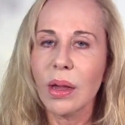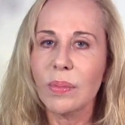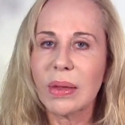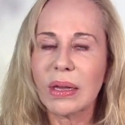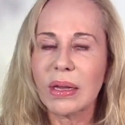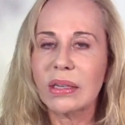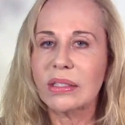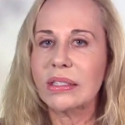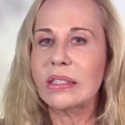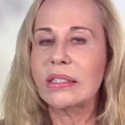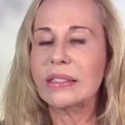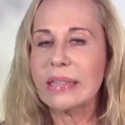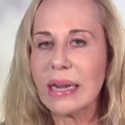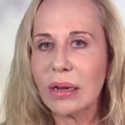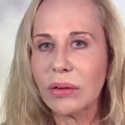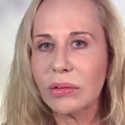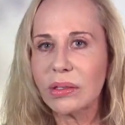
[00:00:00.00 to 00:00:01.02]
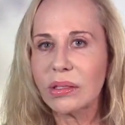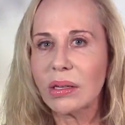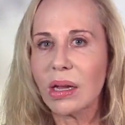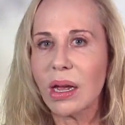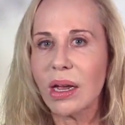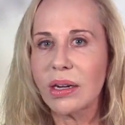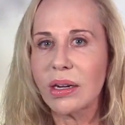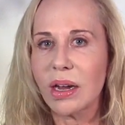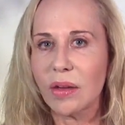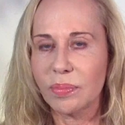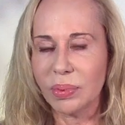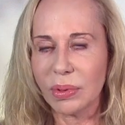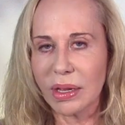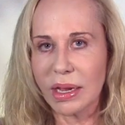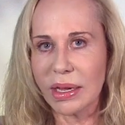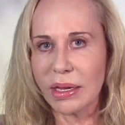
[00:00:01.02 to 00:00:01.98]
Because the downside of
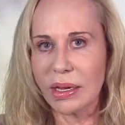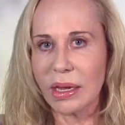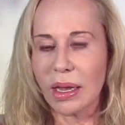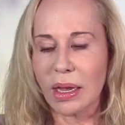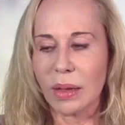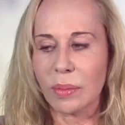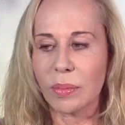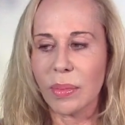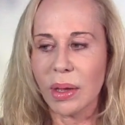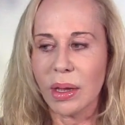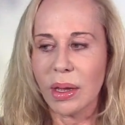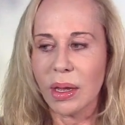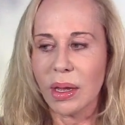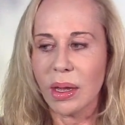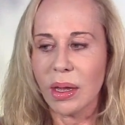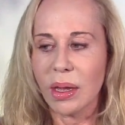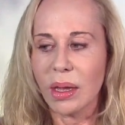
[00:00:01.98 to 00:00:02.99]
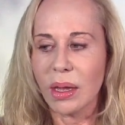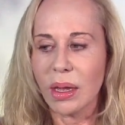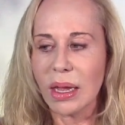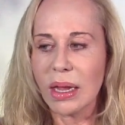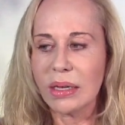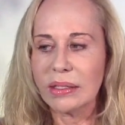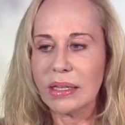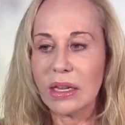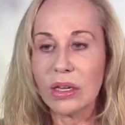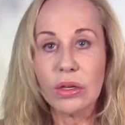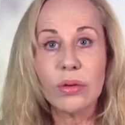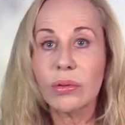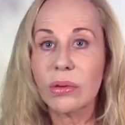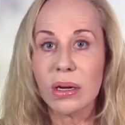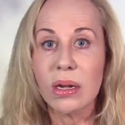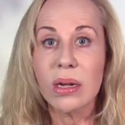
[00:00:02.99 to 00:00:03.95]
playing game is that
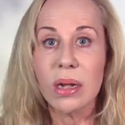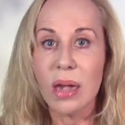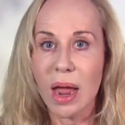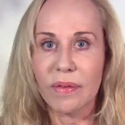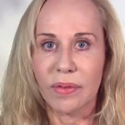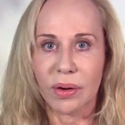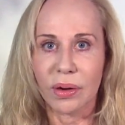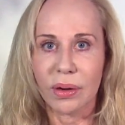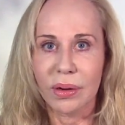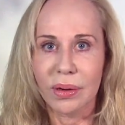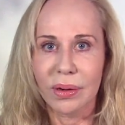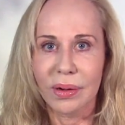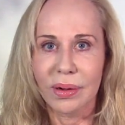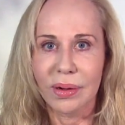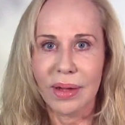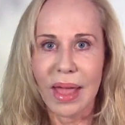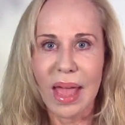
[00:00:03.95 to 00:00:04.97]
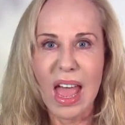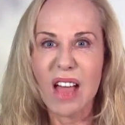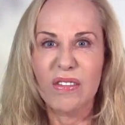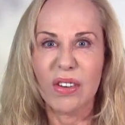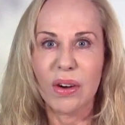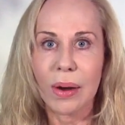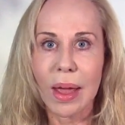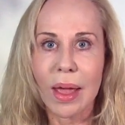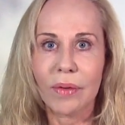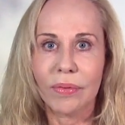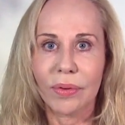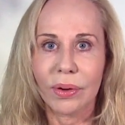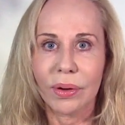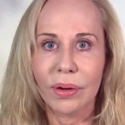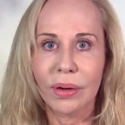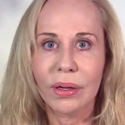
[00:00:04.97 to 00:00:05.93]
you can never, ever,
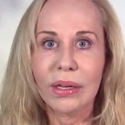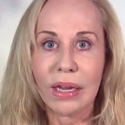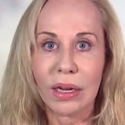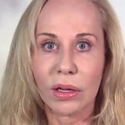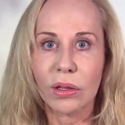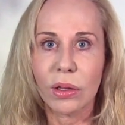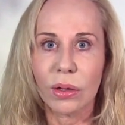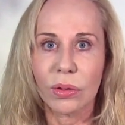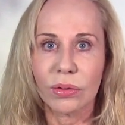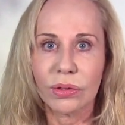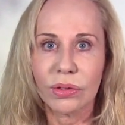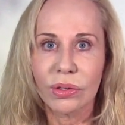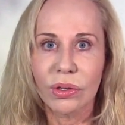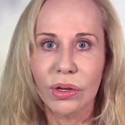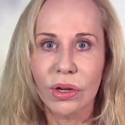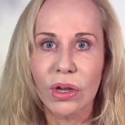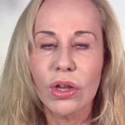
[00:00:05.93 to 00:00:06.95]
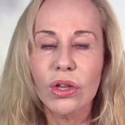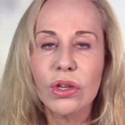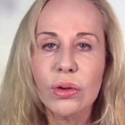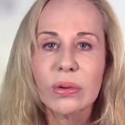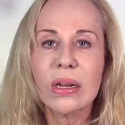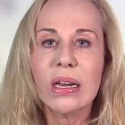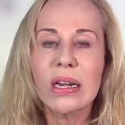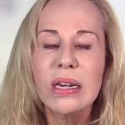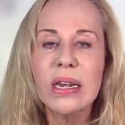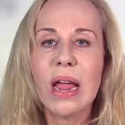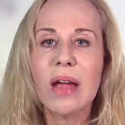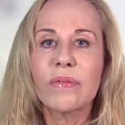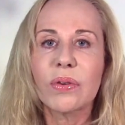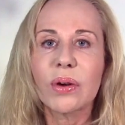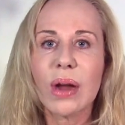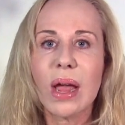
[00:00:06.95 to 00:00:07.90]
ever get close. You can
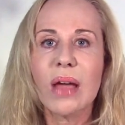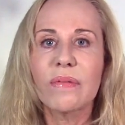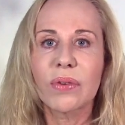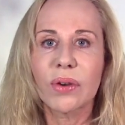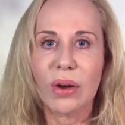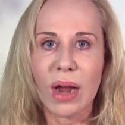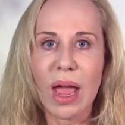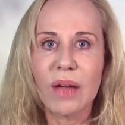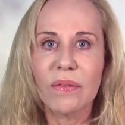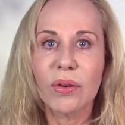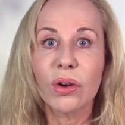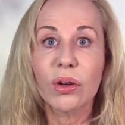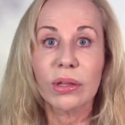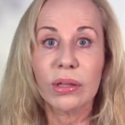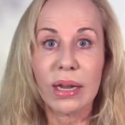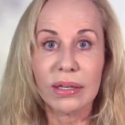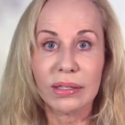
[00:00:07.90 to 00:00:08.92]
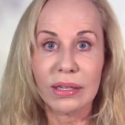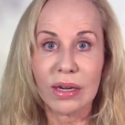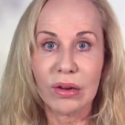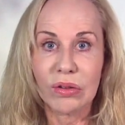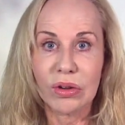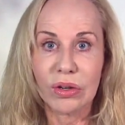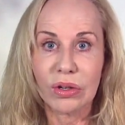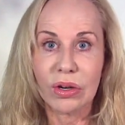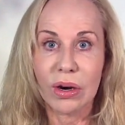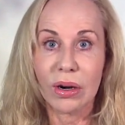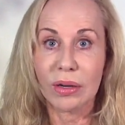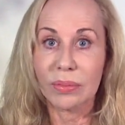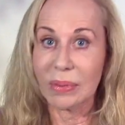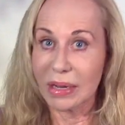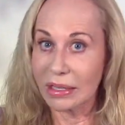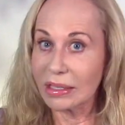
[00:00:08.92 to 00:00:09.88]
never, ever, ever let down your
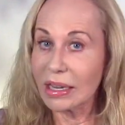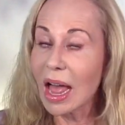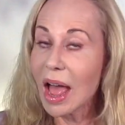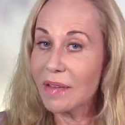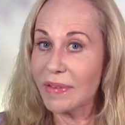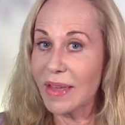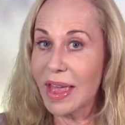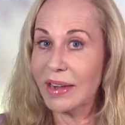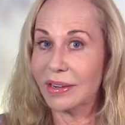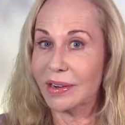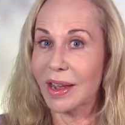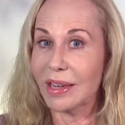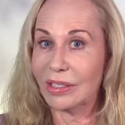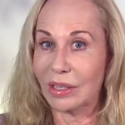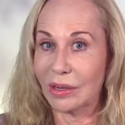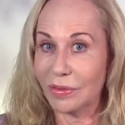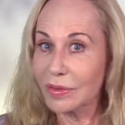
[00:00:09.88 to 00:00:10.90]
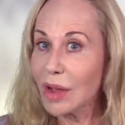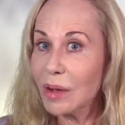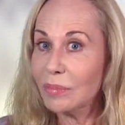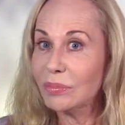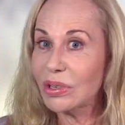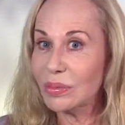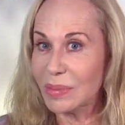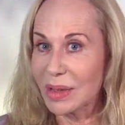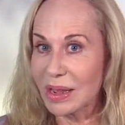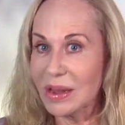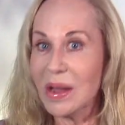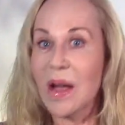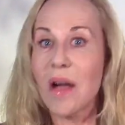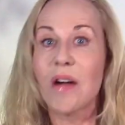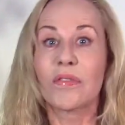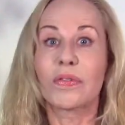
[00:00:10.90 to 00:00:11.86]
guard because I've had guys that have come to me
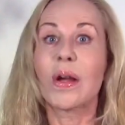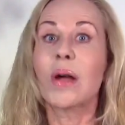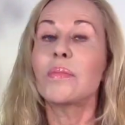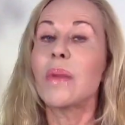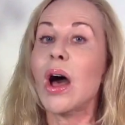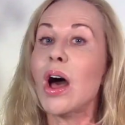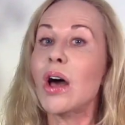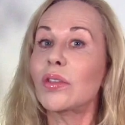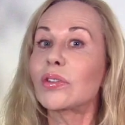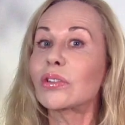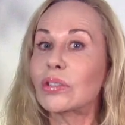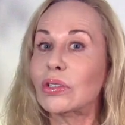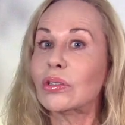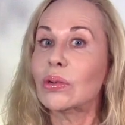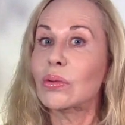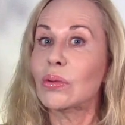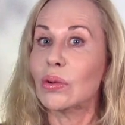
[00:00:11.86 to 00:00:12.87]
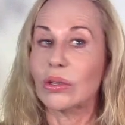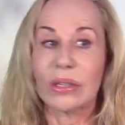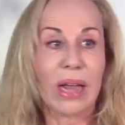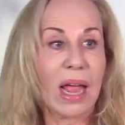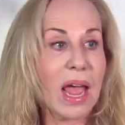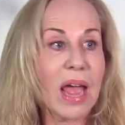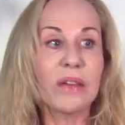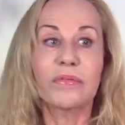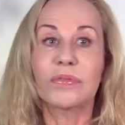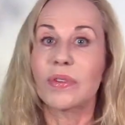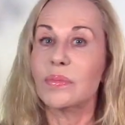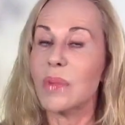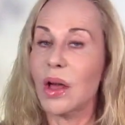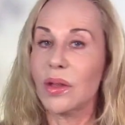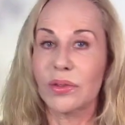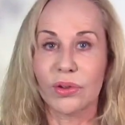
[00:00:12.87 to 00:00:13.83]
from other schools and
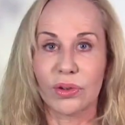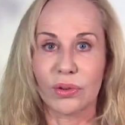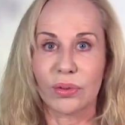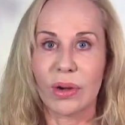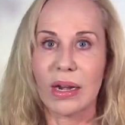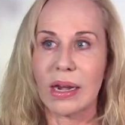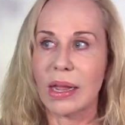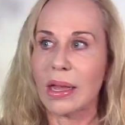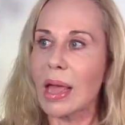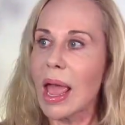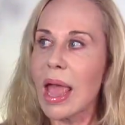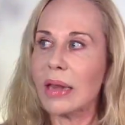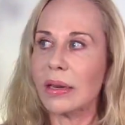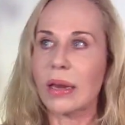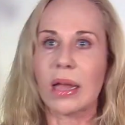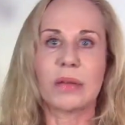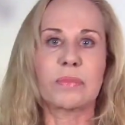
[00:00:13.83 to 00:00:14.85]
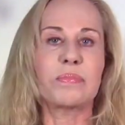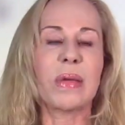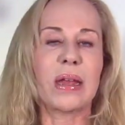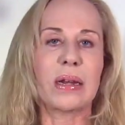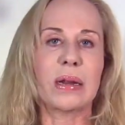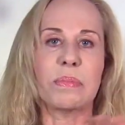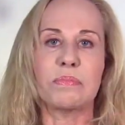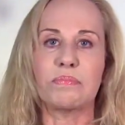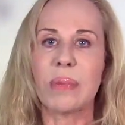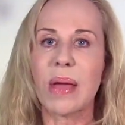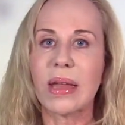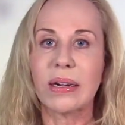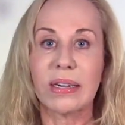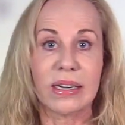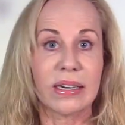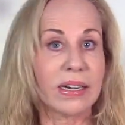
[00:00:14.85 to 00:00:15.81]
from other training and like been
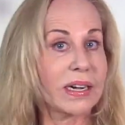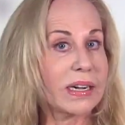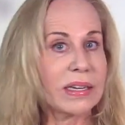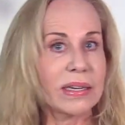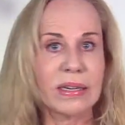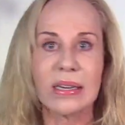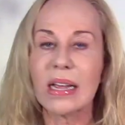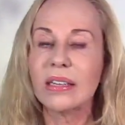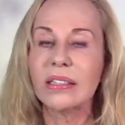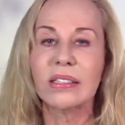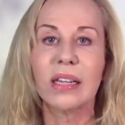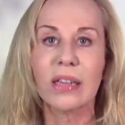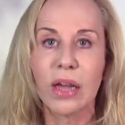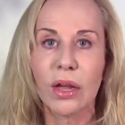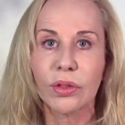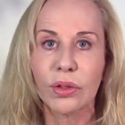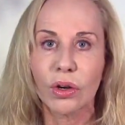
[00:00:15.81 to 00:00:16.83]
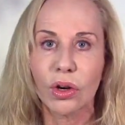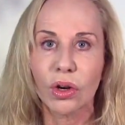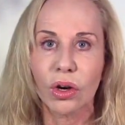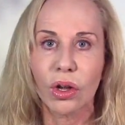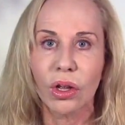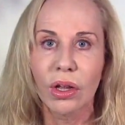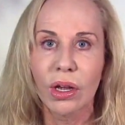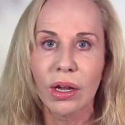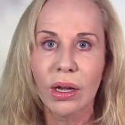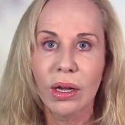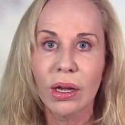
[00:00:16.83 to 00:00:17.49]
embedded in it. And yes, they got the girl.